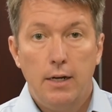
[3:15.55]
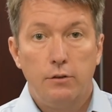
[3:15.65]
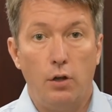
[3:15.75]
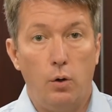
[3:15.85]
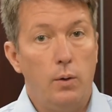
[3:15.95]

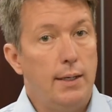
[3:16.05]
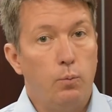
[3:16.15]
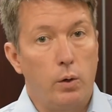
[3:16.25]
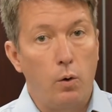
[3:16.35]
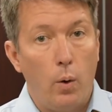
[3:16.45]
So
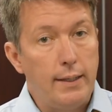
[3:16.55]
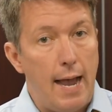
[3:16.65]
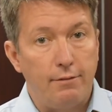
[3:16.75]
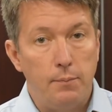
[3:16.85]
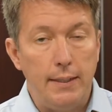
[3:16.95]
we're going to
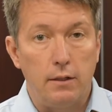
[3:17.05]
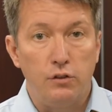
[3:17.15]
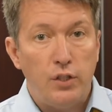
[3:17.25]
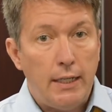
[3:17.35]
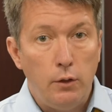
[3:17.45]
have to be
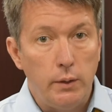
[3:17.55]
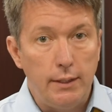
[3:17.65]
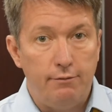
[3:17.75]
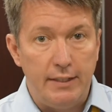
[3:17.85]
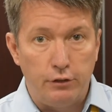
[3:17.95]
continually
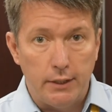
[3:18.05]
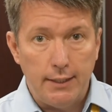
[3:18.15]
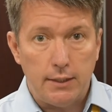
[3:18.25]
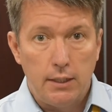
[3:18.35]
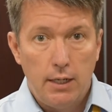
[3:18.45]

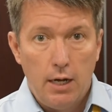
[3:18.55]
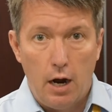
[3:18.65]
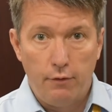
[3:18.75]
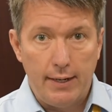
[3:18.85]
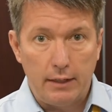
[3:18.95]
vigilant
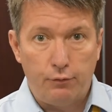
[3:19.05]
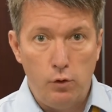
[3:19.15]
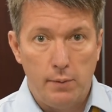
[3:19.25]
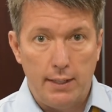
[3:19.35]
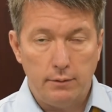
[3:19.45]
over the next few
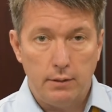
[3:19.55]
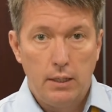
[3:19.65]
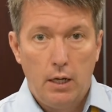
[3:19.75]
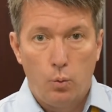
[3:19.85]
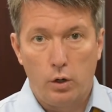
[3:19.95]
months.
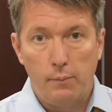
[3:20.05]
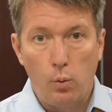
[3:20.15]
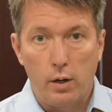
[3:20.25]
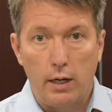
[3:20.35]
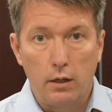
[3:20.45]
We're going to be
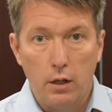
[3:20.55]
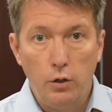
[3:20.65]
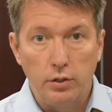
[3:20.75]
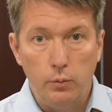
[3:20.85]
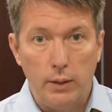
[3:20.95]
working
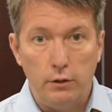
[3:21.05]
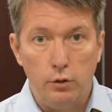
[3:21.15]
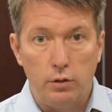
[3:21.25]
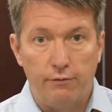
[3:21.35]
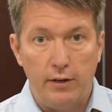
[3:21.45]
closely with you
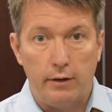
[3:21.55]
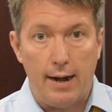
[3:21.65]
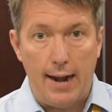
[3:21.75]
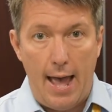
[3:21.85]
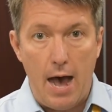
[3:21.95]
to figure
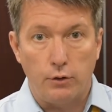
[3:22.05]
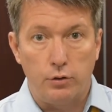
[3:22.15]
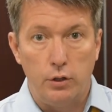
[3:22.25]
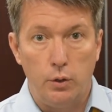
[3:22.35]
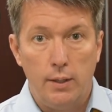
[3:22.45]
out how
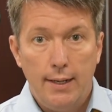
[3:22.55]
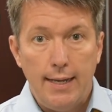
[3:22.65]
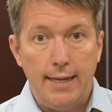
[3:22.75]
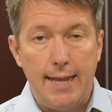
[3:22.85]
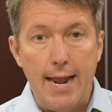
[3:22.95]
to
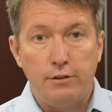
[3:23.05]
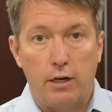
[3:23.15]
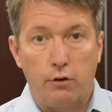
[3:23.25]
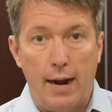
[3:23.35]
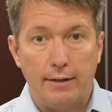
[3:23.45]
engage
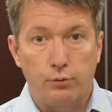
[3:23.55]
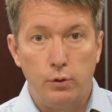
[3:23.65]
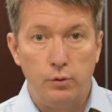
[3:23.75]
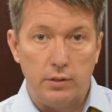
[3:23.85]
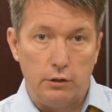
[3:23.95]
our
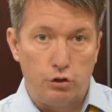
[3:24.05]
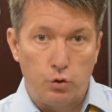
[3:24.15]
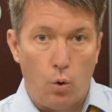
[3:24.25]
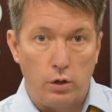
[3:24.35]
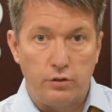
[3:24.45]
grassroots in
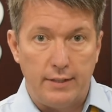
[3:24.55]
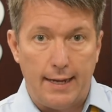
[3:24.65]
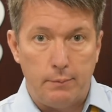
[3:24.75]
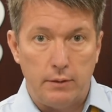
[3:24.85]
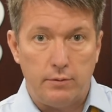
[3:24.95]
shorter
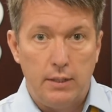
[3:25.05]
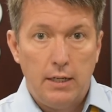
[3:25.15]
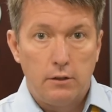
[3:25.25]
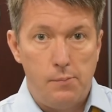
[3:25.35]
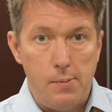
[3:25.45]
segments
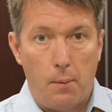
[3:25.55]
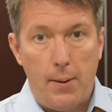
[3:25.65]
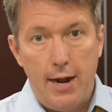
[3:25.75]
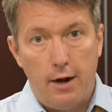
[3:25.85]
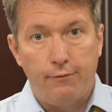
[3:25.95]
to be
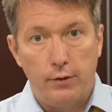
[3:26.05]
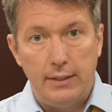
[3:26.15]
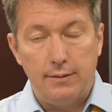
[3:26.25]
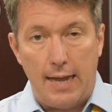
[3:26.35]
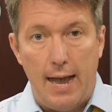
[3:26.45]
prepared for
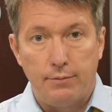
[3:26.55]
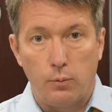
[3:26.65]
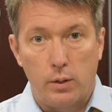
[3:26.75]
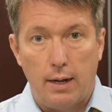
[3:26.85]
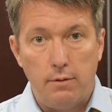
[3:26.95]
these times
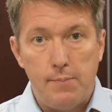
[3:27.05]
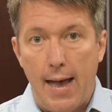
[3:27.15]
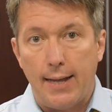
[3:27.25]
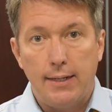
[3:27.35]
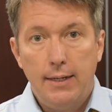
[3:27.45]
that we're coming
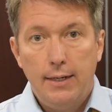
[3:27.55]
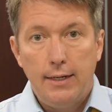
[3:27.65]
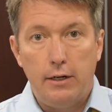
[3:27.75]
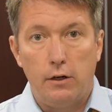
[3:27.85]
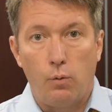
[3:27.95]
back
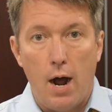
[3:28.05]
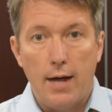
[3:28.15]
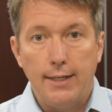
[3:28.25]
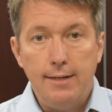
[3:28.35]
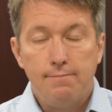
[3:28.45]
here in
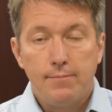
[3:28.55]
Raleigh.